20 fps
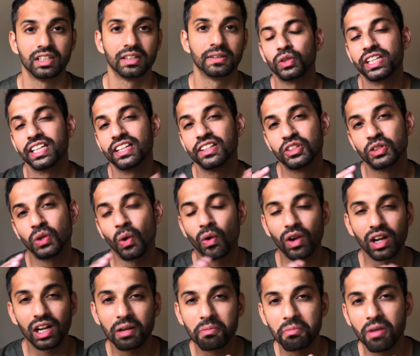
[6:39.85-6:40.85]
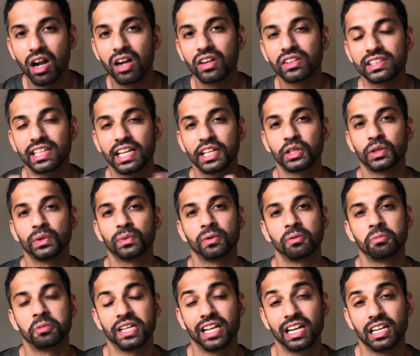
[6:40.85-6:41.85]
The total amount that you will
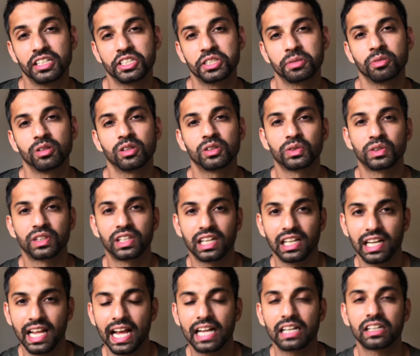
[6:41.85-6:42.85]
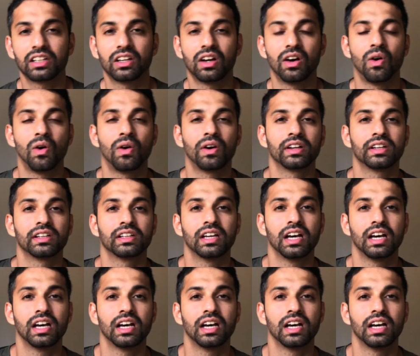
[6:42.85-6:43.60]
be eligible to collect on